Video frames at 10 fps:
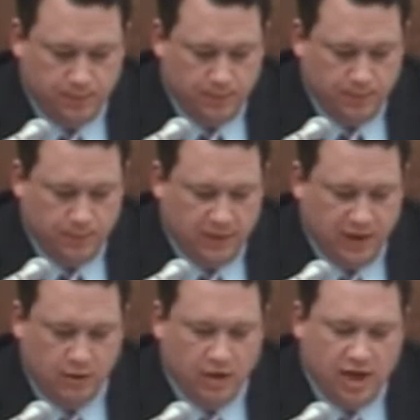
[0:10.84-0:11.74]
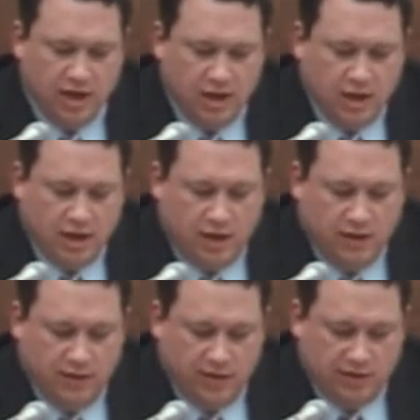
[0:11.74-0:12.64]
Helding. Thank you.
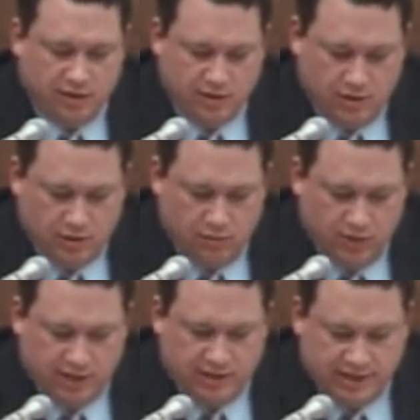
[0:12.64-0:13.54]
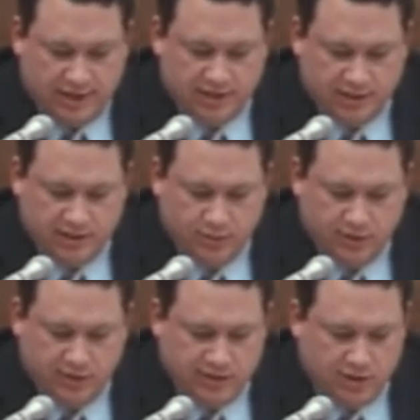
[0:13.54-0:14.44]
This is what it says. It's a
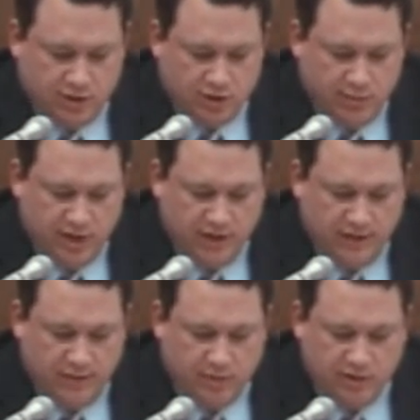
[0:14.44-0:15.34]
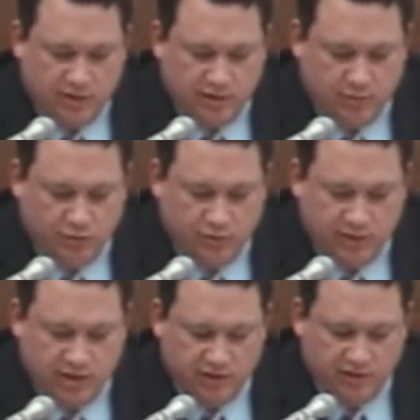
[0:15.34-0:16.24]
request to terminate the Business
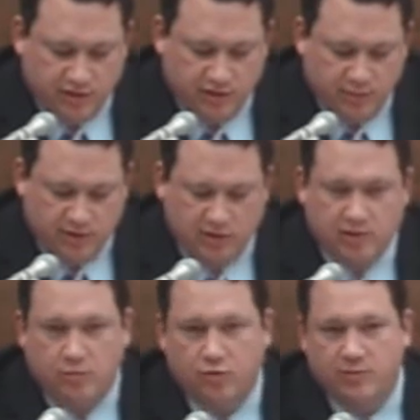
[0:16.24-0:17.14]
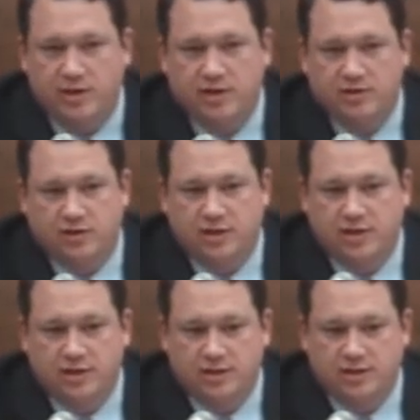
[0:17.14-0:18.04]
Improvement District. The Business Improvement
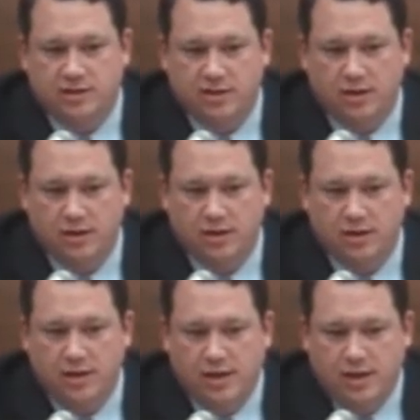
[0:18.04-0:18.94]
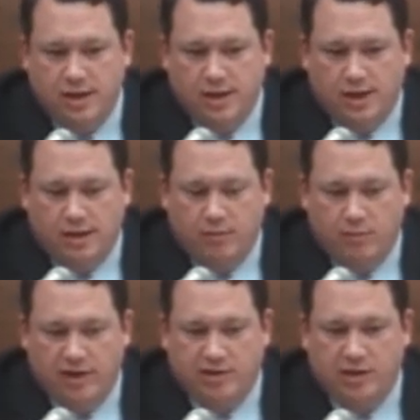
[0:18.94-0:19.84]
District is
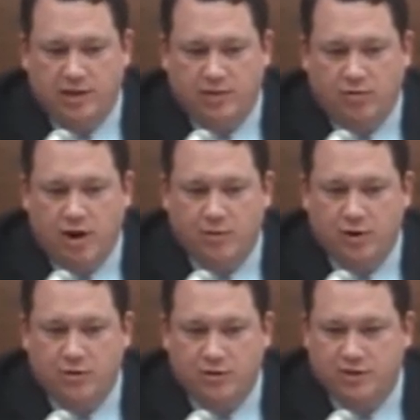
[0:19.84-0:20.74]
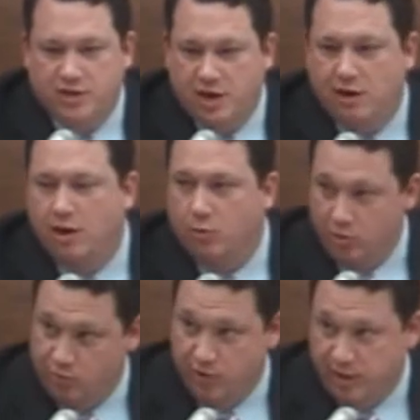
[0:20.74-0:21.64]
basically the property owners in the area at
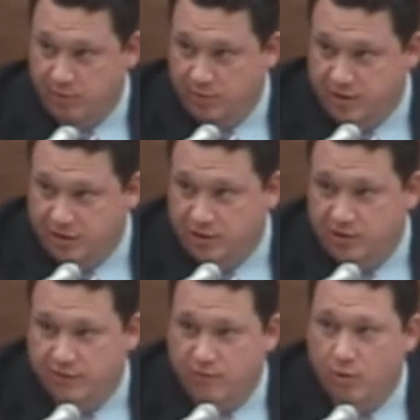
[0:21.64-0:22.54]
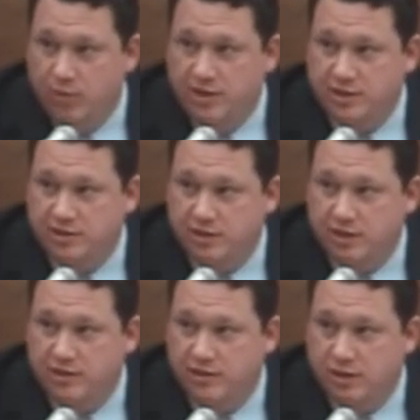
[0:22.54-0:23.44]
one point had petitioned to form the district,